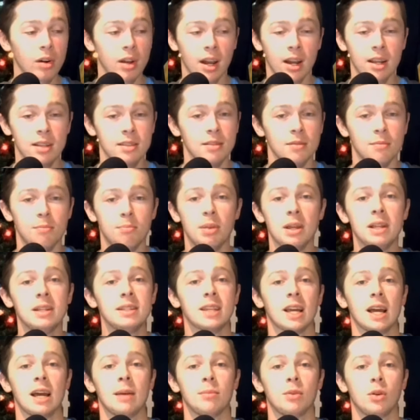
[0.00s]
kinds of big
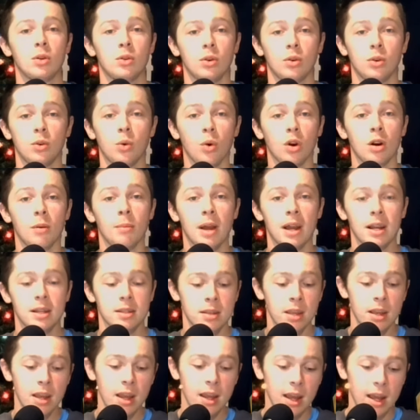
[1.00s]
time
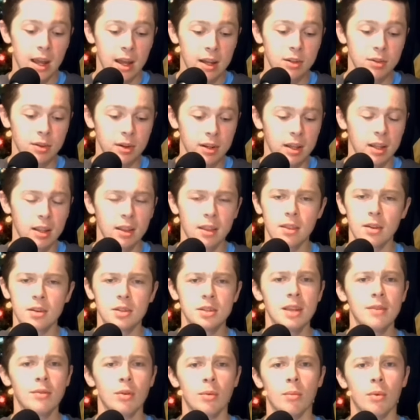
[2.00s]
quarterbacks entering in, and
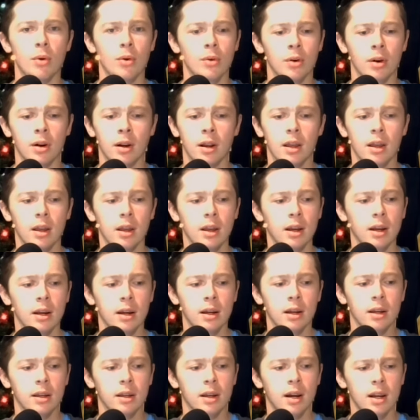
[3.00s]
there's even more.
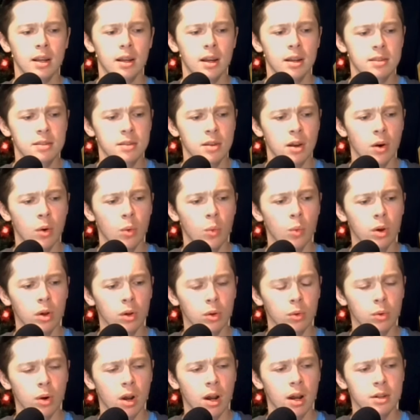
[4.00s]
I saw
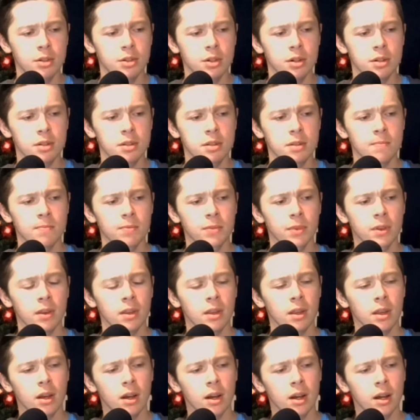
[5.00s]
Will Rogers.
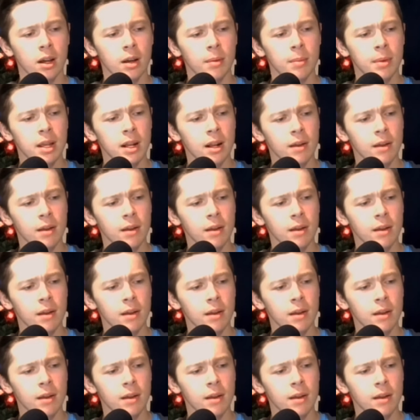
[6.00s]
Man,